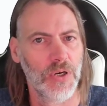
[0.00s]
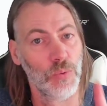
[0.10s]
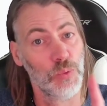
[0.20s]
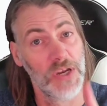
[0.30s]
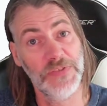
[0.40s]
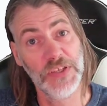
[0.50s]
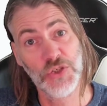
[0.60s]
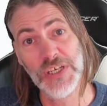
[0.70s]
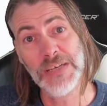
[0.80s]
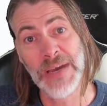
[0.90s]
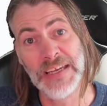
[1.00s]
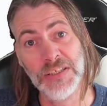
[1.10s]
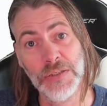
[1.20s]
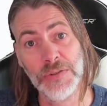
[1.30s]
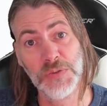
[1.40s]
with the tree
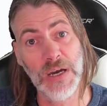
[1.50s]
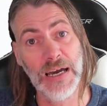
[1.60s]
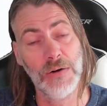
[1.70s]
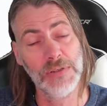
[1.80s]
menu as well.